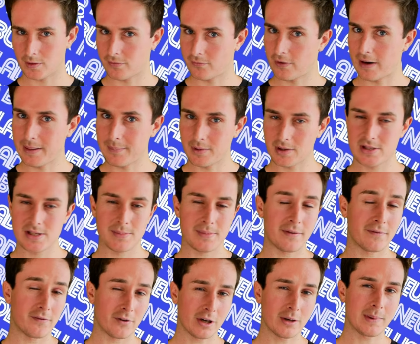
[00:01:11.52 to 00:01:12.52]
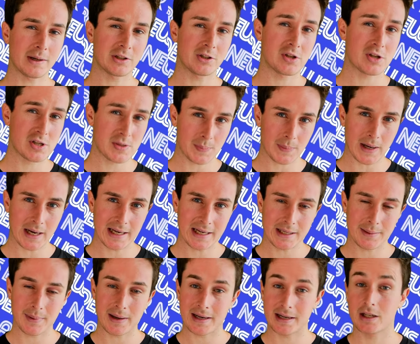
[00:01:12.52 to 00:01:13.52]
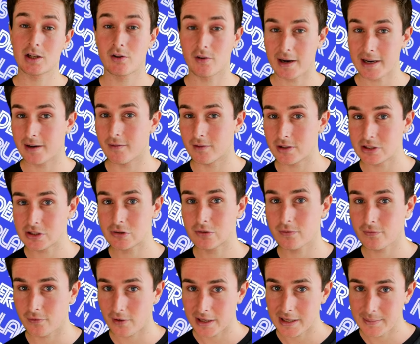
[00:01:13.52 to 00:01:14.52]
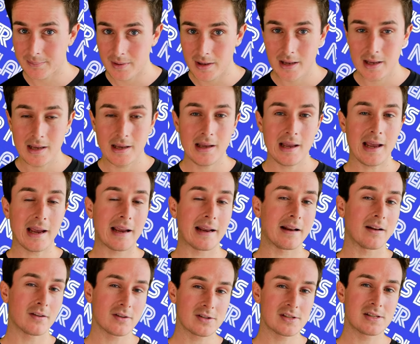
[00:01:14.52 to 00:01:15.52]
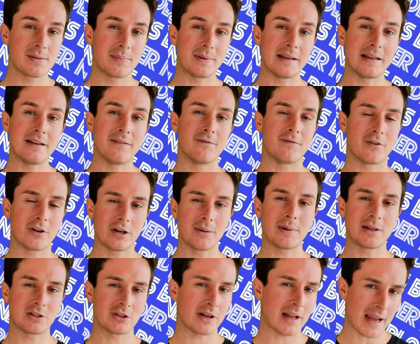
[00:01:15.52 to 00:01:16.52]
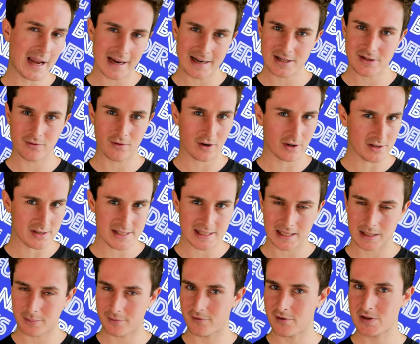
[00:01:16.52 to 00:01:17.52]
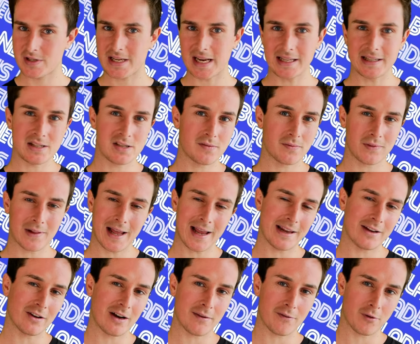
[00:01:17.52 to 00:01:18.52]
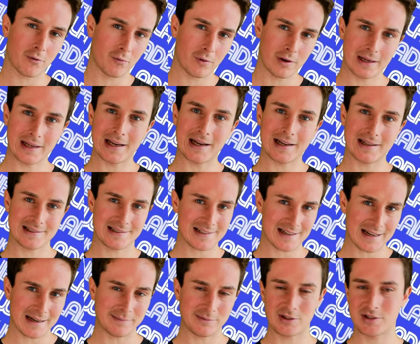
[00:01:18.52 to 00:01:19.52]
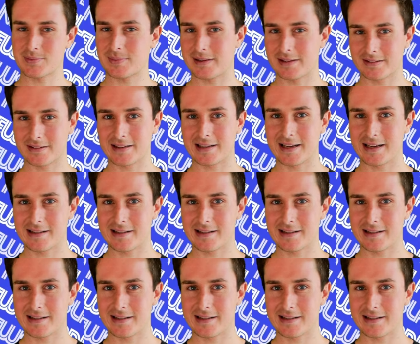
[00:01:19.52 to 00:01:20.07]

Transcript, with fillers: The frame looks to be very much inspired by a Create Original frame, and it looks to be very much an anti-rocker setup. If you skate this flat, you're gonna have a really hard time just by looking